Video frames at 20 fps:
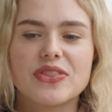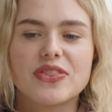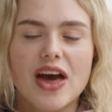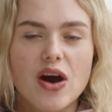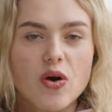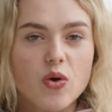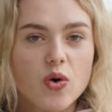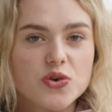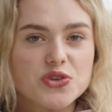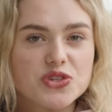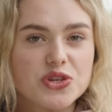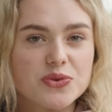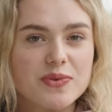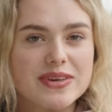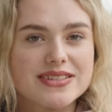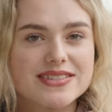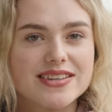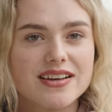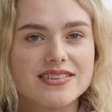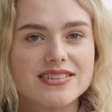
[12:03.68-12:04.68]
That autumn
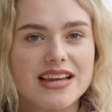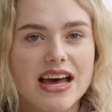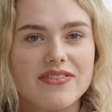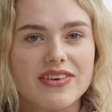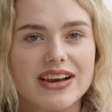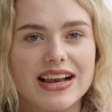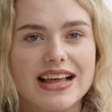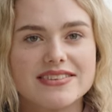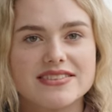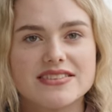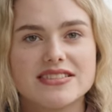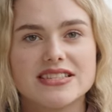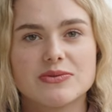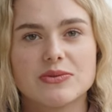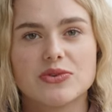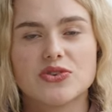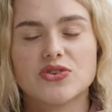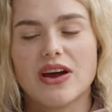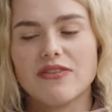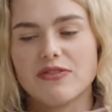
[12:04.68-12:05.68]
we started having lessons
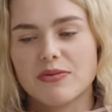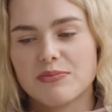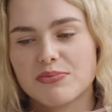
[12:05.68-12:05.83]
with Trevor